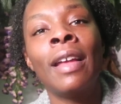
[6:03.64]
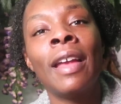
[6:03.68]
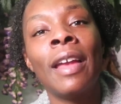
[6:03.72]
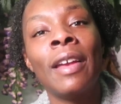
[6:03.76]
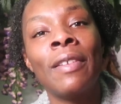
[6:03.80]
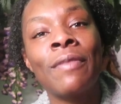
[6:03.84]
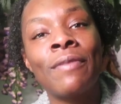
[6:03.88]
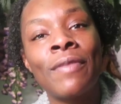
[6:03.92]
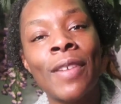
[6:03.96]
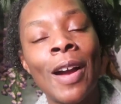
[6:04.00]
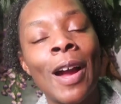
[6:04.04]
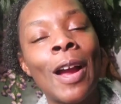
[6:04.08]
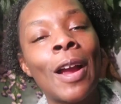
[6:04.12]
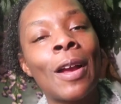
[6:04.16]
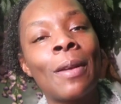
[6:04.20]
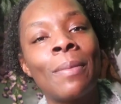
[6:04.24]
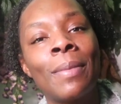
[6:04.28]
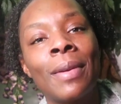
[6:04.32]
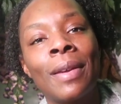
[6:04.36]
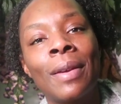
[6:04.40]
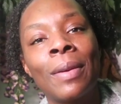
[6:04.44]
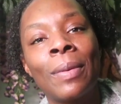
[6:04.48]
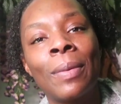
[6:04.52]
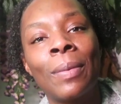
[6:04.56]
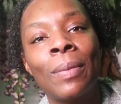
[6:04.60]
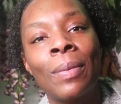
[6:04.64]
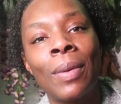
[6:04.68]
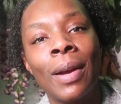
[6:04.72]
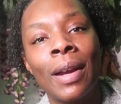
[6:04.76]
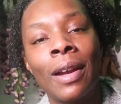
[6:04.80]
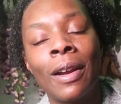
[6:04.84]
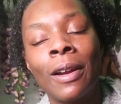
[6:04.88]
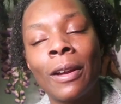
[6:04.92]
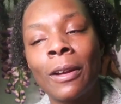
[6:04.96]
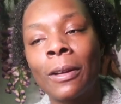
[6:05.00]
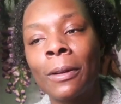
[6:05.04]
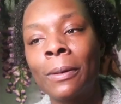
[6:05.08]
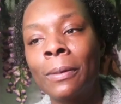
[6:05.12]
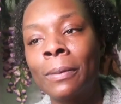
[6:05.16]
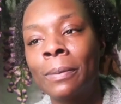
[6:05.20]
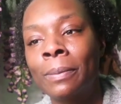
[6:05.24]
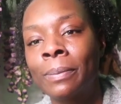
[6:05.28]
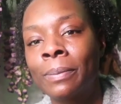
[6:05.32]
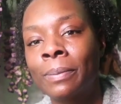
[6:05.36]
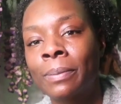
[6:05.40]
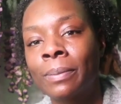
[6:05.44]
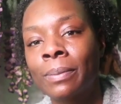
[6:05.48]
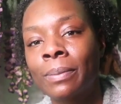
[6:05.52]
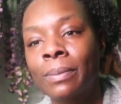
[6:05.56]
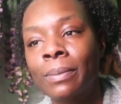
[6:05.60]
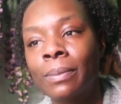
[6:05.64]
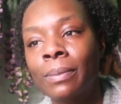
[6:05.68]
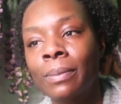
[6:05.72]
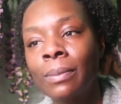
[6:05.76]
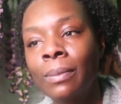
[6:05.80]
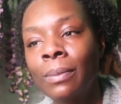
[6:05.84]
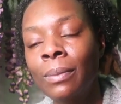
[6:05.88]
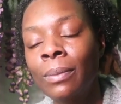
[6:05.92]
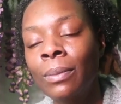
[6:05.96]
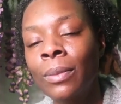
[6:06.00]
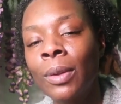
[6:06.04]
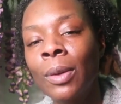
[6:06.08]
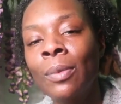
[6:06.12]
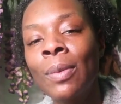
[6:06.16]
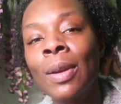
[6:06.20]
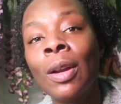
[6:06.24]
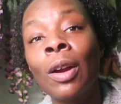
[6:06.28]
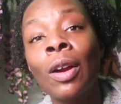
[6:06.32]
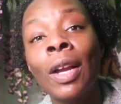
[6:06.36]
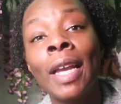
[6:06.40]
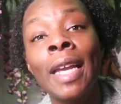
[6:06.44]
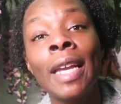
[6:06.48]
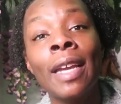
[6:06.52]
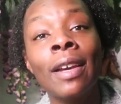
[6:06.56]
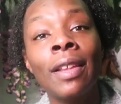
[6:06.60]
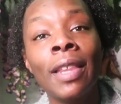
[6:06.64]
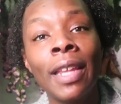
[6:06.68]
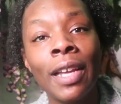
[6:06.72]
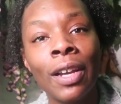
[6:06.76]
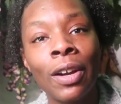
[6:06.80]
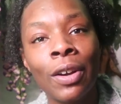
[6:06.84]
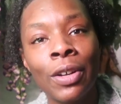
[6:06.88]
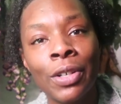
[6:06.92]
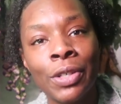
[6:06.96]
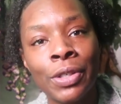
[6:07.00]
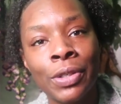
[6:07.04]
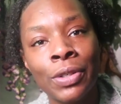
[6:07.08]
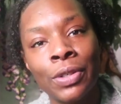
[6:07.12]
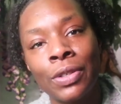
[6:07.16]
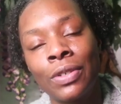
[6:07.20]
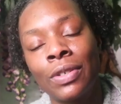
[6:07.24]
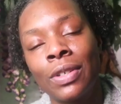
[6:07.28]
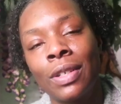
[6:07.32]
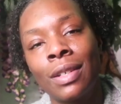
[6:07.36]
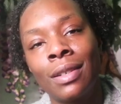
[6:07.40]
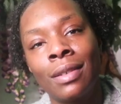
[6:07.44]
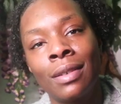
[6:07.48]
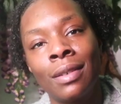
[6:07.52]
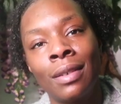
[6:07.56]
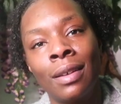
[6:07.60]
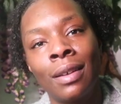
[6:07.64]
environment where we are healing our children.